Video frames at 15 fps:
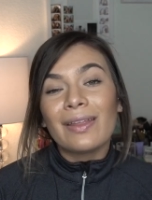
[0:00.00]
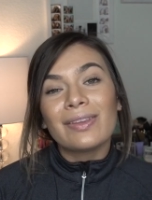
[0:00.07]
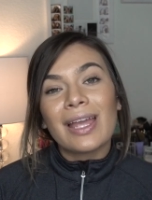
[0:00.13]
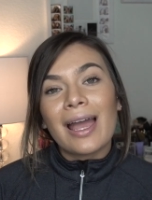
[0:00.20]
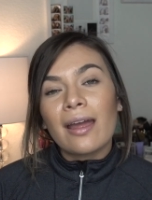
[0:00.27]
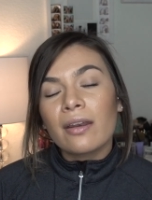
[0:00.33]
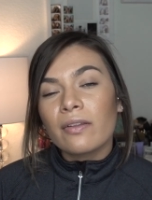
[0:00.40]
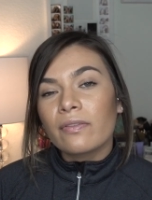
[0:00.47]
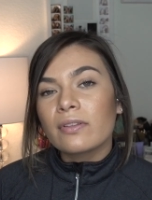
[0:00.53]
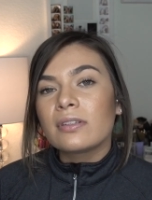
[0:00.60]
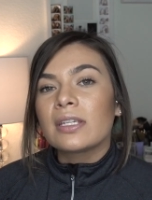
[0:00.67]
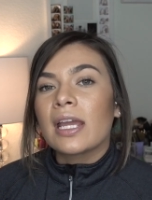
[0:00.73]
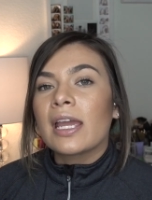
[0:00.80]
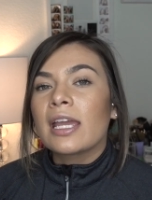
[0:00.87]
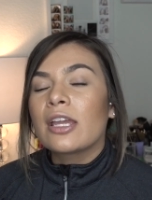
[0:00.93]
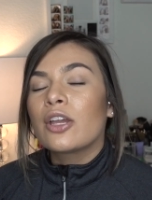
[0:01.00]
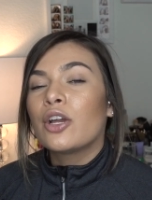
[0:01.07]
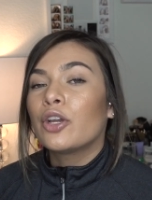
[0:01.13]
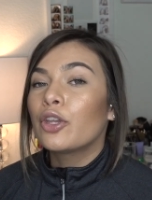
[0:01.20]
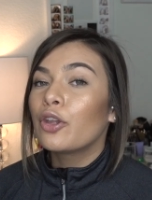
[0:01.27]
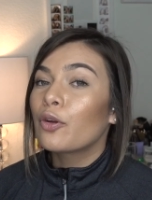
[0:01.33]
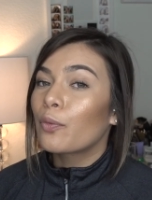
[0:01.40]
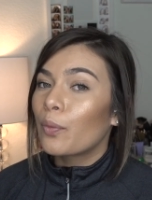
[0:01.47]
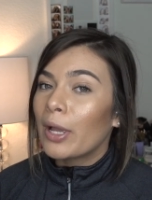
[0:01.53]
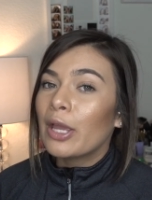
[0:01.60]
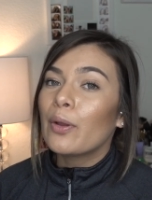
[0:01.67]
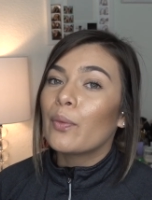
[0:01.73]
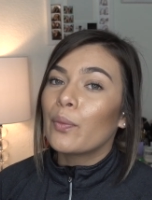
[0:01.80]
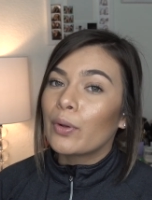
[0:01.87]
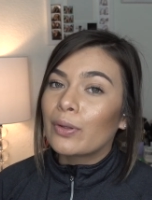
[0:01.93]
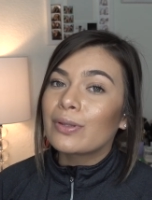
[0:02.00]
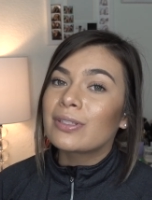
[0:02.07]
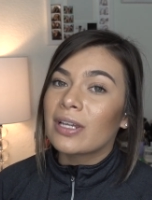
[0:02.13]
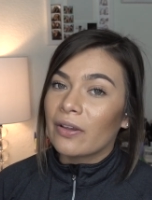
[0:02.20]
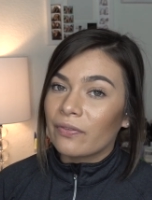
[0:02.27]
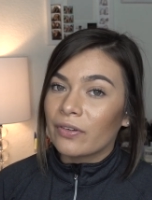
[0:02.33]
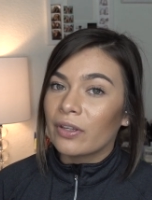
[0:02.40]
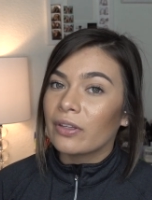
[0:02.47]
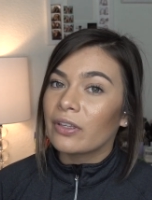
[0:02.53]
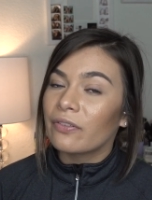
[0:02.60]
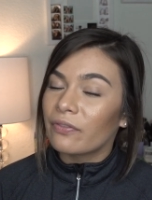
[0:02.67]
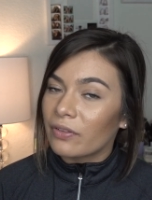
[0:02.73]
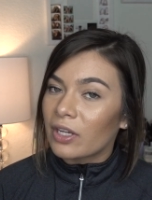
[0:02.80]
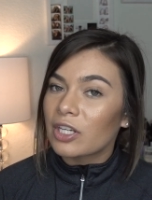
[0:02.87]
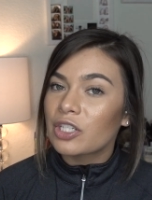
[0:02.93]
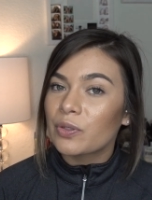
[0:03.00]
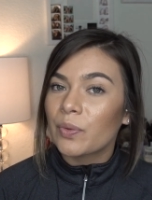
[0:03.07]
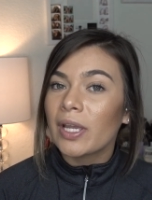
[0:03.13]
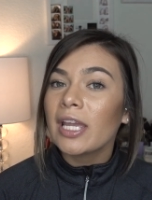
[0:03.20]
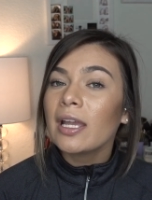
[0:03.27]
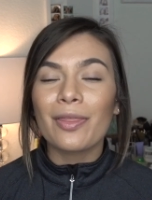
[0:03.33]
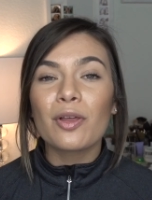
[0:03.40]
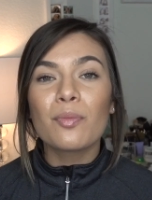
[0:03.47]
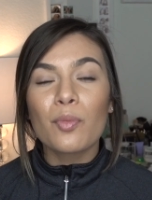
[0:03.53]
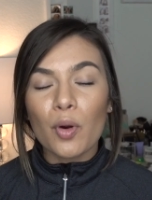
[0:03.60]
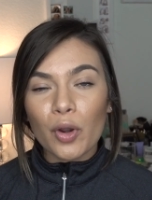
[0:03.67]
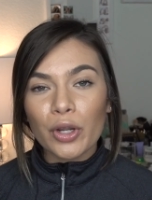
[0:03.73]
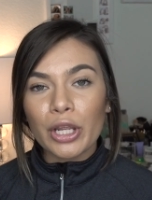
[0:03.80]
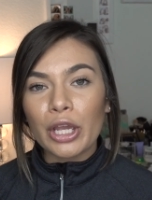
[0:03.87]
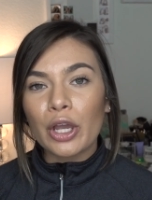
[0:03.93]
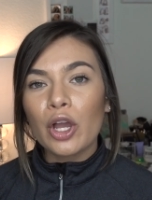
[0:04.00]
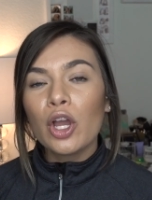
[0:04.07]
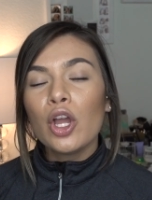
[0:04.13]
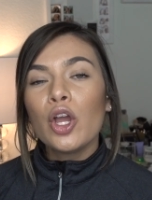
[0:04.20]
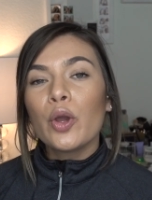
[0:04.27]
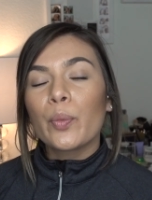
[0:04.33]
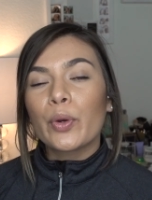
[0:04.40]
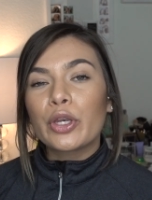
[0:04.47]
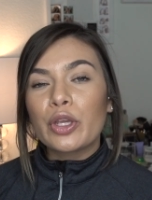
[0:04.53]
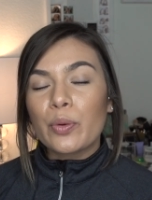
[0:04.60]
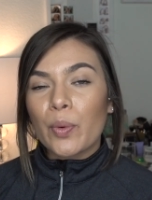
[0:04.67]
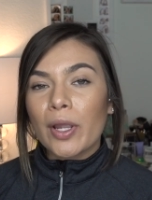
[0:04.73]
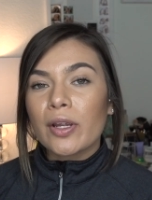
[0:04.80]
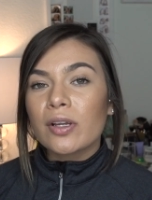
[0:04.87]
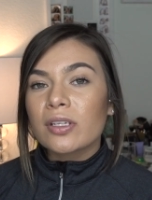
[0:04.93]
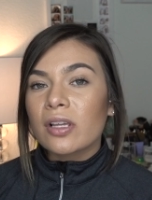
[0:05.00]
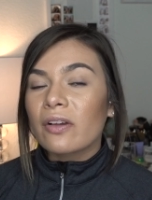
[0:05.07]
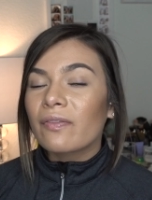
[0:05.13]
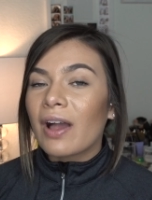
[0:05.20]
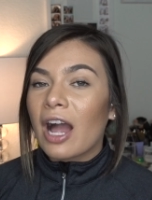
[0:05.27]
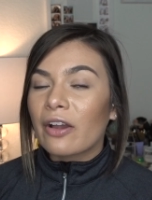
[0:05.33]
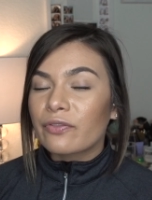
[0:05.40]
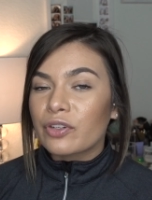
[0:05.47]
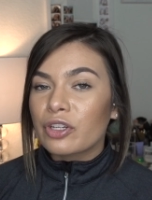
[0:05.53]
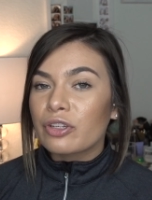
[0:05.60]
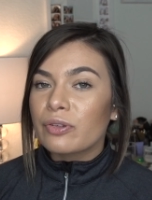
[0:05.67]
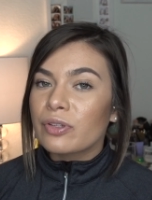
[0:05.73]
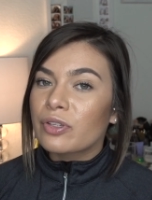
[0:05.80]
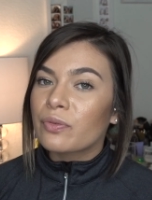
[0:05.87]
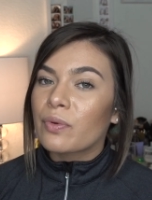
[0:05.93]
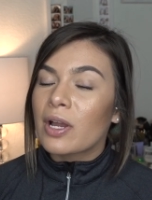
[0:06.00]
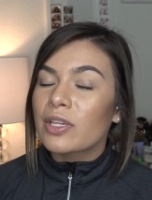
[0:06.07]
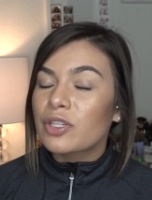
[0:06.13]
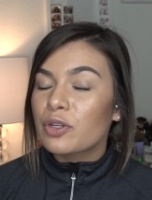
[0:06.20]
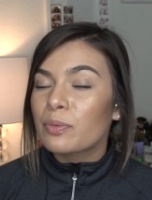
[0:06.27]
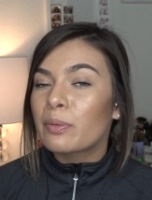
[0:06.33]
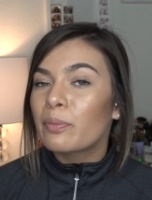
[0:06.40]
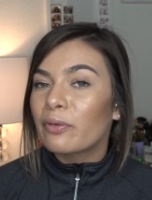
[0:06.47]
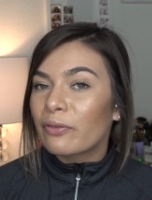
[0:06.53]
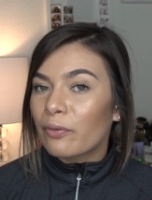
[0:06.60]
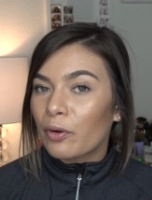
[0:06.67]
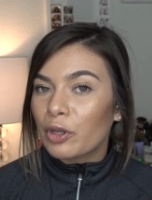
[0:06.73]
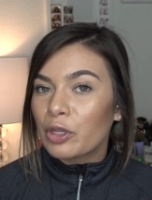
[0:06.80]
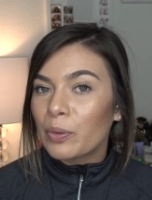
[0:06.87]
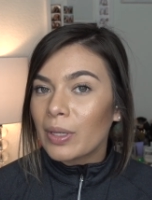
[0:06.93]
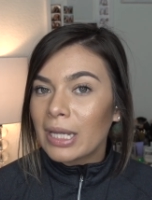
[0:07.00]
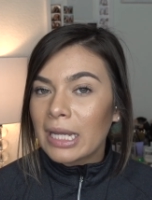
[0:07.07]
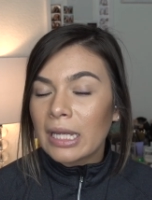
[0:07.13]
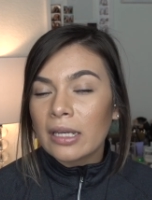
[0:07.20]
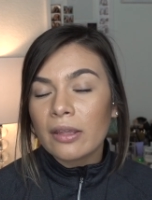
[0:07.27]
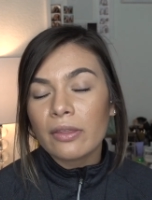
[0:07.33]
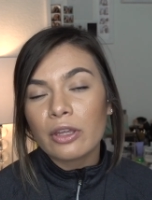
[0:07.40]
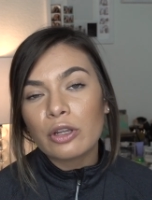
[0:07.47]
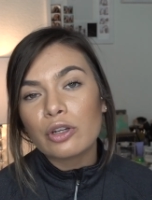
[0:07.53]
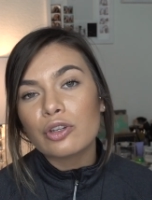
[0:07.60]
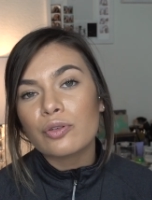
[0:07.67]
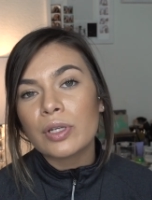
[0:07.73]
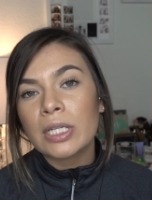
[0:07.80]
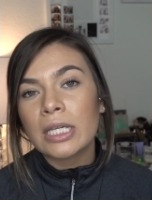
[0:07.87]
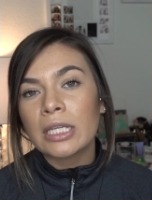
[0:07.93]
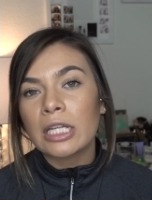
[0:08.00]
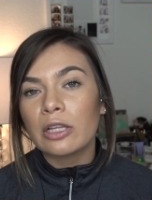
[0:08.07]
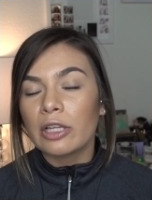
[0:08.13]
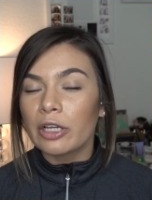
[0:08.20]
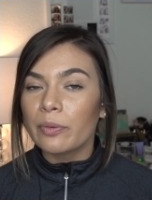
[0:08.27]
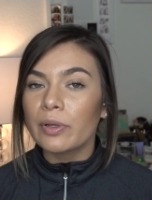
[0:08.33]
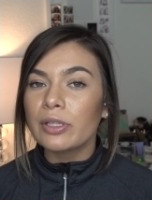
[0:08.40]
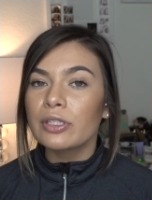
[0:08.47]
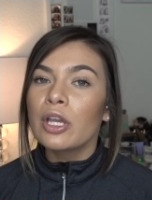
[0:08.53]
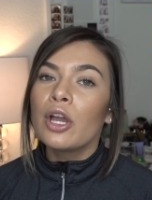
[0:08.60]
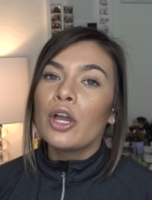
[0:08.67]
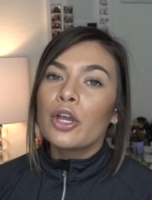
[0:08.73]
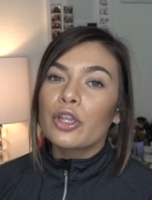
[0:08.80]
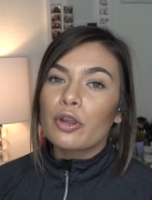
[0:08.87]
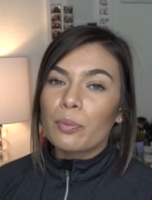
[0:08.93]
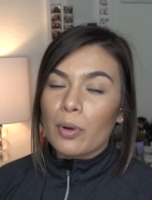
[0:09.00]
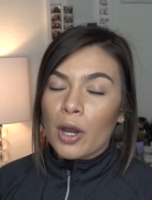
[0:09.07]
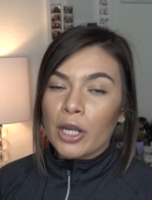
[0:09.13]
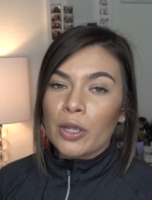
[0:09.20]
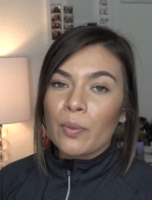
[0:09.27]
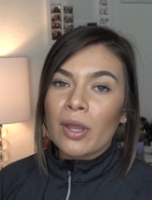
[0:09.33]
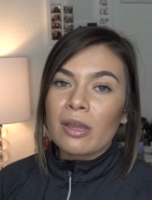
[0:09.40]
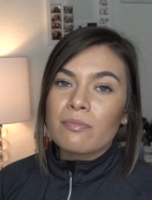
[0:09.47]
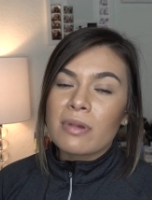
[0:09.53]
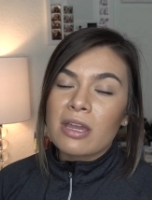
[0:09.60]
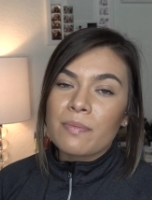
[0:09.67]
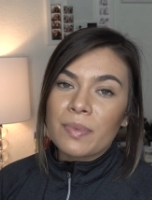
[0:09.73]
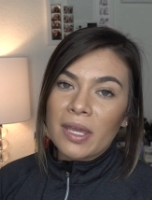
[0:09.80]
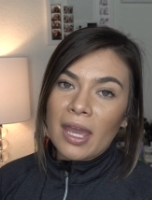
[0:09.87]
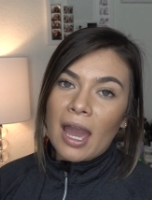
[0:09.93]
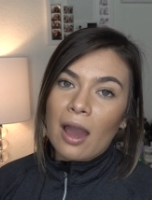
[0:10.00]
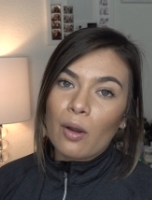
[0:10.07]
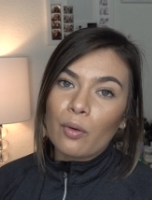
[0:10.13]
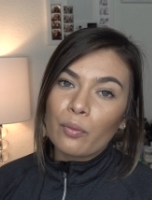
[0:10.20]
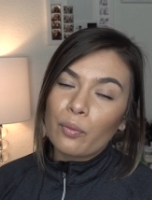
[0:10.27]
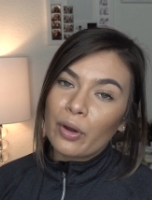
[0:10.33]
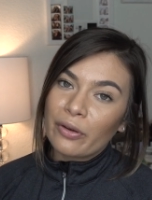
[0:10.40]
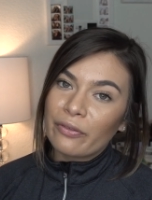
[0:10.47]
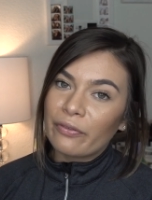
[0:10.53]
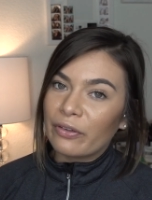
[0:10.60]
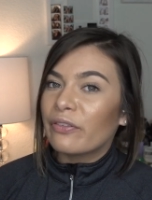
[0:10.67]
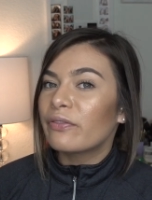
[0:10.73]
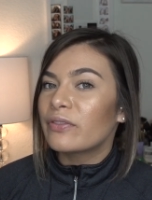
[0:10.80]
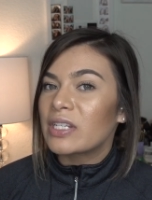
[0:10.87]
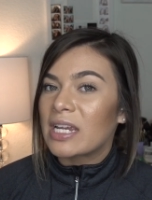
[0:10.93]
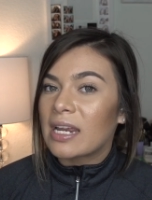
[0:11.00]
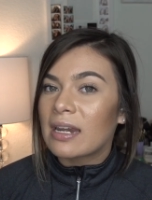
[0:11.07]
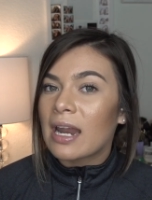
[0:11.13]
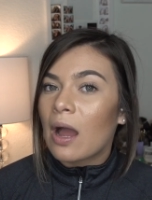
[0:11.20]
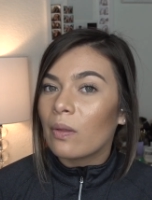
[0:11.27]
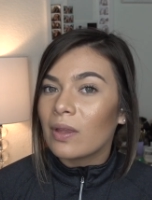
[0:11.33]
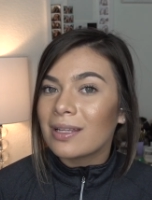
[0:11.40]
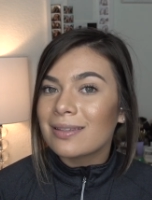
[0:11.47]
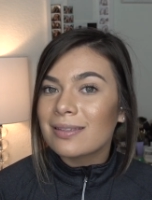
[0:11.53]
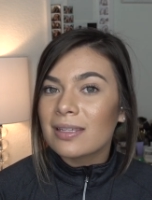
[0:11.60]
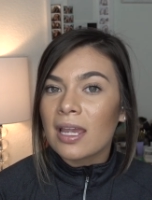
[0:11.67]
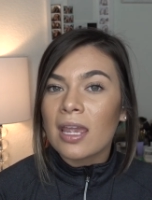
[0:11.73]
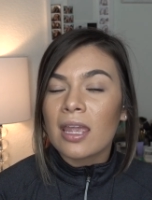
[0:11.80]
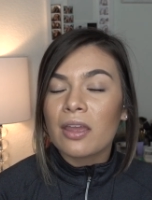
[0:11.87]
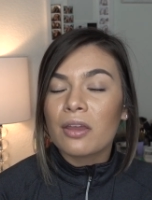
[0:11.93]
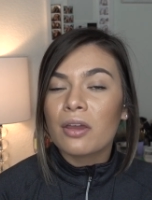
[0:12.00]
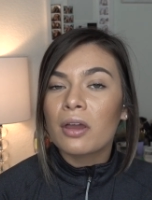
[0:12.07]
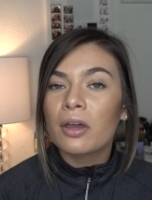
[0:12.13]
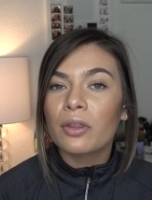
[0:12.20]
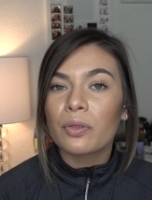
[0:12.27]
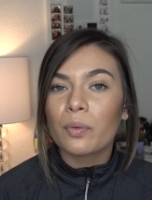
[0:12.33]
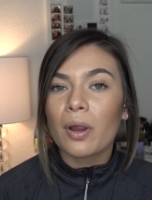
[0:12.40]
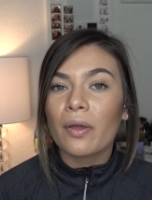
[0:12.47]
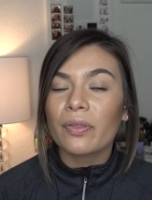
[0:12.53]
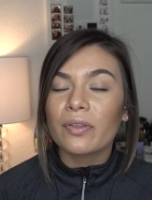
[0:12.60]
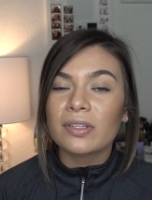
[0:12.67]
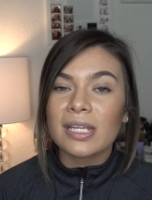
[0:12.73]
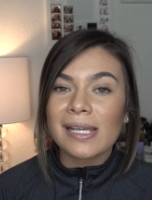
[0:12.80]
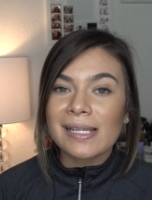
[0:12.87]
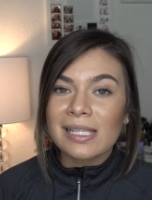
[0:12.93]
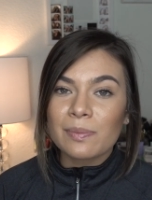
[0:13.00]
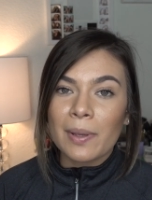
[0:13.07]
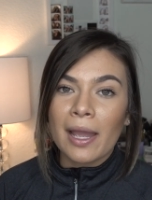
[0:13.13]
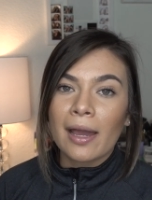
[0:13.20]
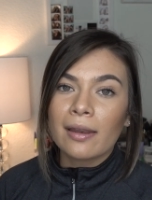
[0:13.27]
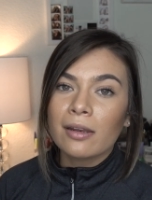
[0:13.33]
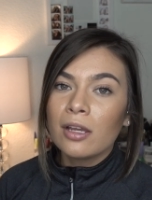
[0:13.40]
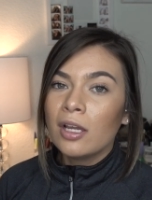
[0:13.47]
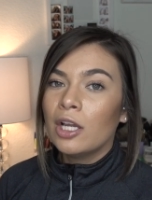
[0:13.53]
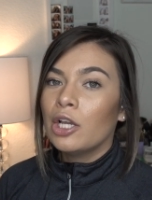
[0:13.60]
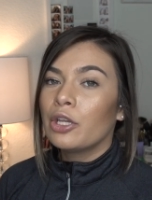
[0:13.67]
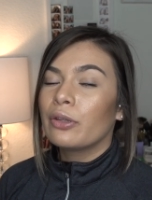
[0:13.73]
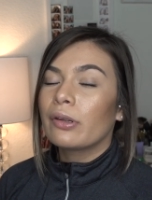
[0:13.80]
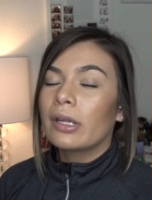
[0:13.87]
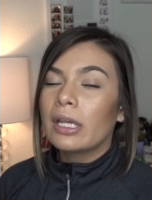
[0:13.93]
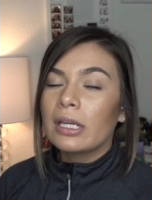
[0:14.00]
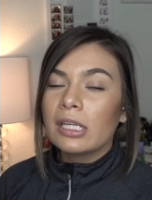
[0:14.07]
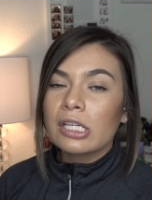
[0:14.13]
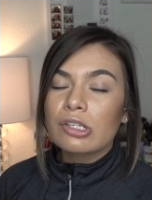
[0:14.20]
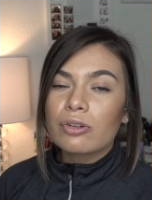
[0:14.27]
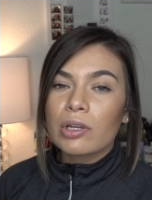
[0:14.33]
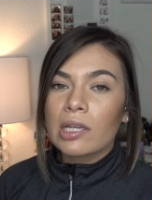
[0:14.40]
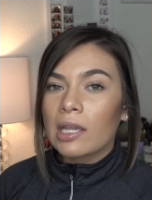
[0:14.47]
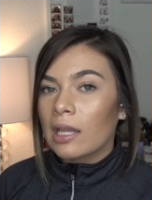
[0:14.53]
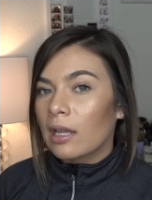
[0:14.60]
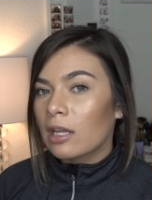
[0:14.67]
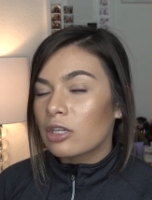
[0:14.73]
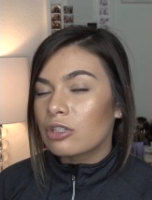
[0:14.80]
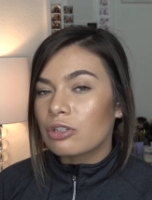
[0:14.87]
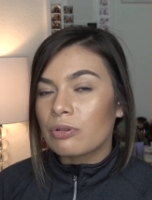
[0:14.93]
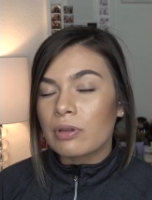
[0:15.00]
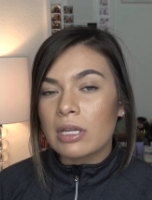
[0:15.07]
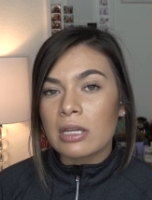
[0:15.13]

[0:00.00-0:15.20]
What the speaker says: At the end of the day, your weight will definitely fluctuate. In the morning, when you weigh yourself after you use the restroom and before you eat anything or drink any liquids, your body weight may be at 150. Now let's say throughout the day span, you're eating, drinking, and